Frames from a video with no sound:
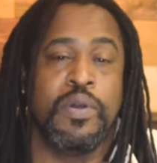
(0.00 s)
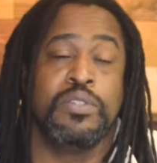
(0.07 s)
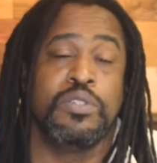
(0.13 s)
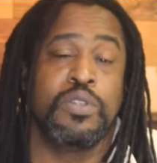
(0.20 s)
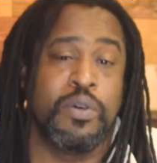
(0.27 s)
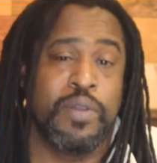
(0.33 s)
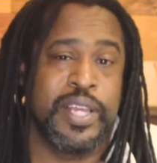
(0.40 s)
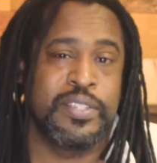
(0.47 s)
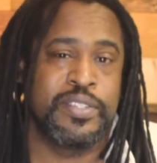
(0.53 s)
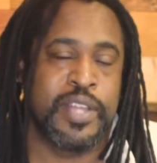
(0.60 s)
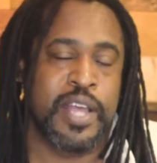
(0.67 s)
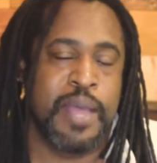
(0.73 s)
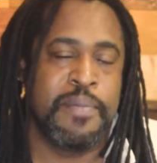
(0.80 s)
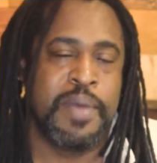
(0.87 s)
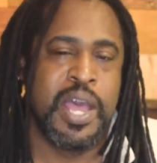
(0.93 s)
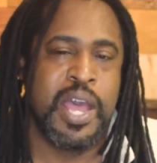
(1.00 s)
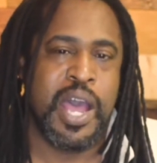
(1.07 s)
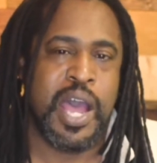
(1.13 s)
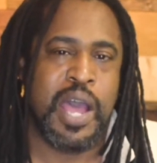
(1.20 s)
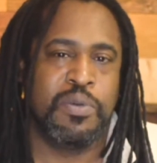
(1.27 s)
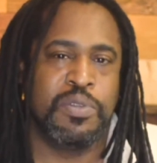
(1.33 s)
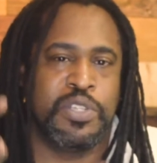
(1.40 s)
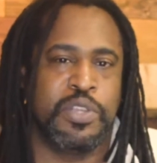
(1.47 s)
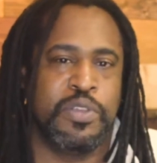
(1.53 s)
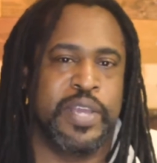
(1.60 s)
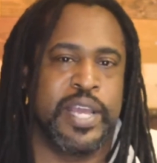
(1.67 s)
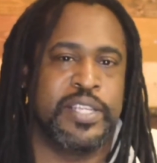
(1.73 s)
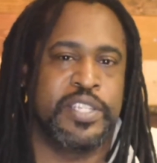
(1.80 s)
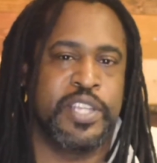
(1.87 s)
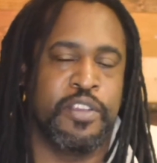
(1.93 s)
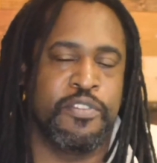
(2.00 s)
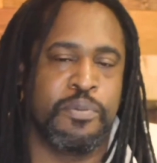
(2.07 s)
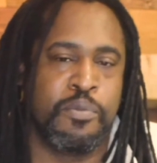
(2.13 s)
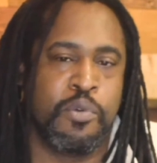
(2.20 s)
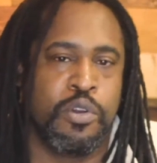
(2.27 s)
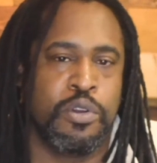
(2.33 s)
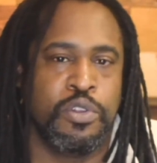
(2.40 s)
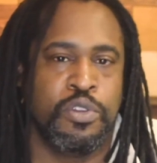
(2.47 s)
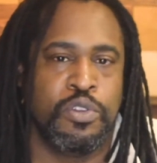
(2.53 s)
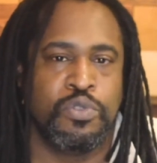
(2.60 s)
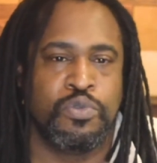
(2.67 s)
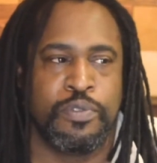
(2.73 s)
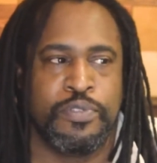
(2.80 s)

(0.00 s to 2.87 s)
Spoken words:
Until next time, I will see you guys here for more news,